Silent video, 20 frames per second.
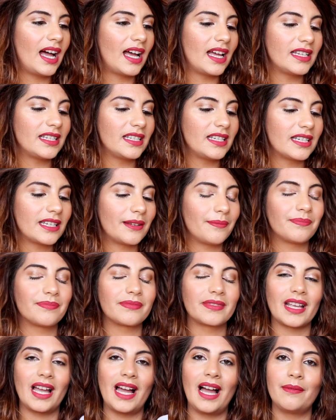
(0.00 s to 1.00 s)
and
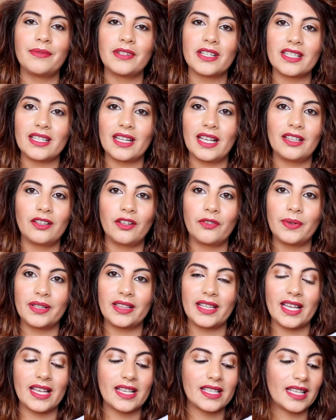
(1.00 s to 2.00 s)
I'm just in love
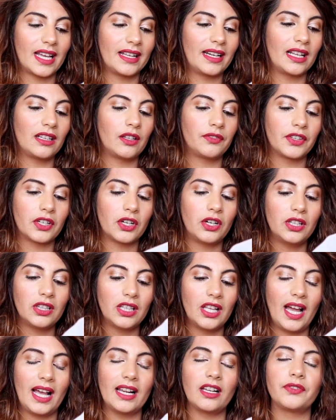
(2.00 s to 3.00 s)
with this, and I love the
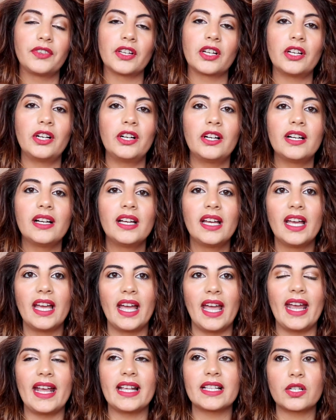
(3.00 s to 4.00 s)
colour, I love the cut.
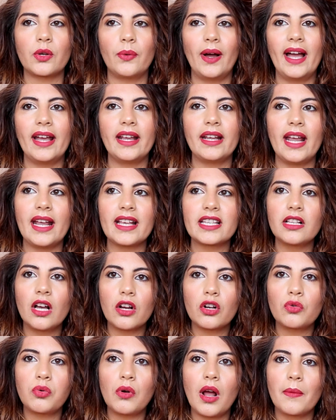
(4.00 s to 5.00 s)
It's quite, it's
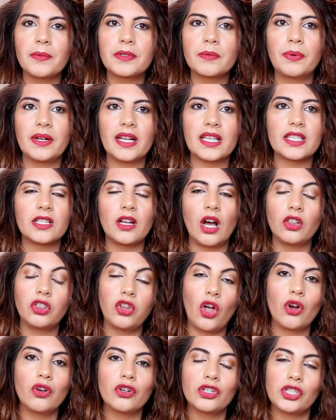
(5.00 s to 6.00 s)
not cropped, but it's not a
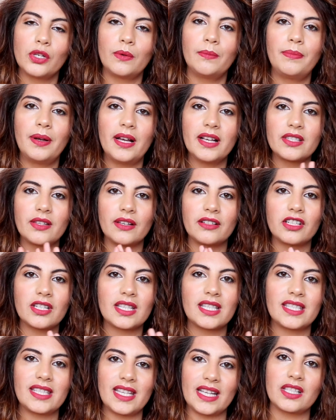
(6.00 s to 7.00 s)
long jumper, so it
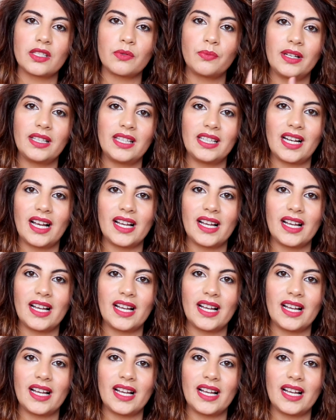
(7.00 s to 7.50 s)
just sits really